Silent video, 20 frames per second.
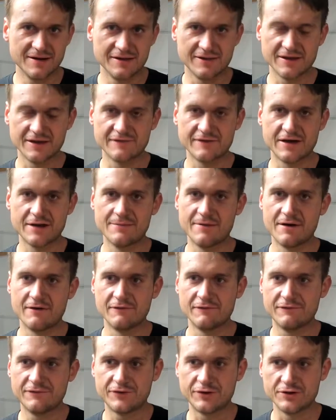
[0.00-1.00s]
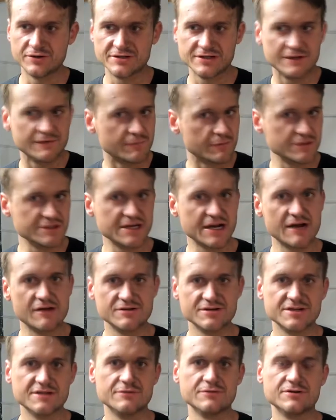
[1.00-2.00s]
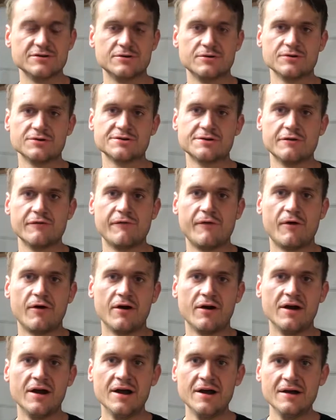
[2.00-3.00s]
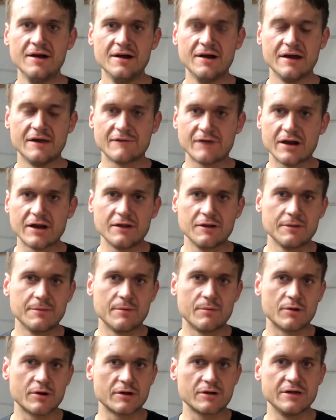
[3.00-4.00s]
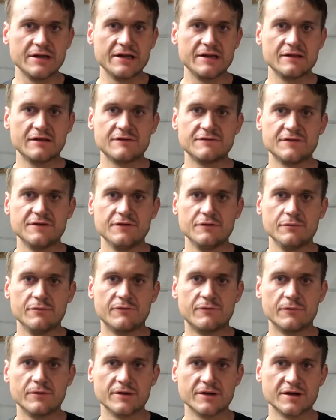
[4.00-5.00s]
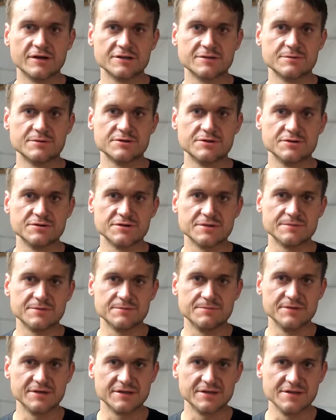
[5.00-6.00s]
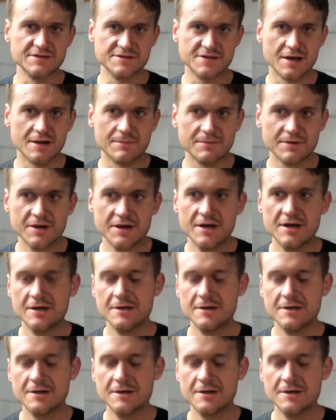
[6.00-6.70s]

I think I've got about 13, 14 hours into it total so far, and I've got a little bit more cleaning left to do before the customer shows up to pick these up.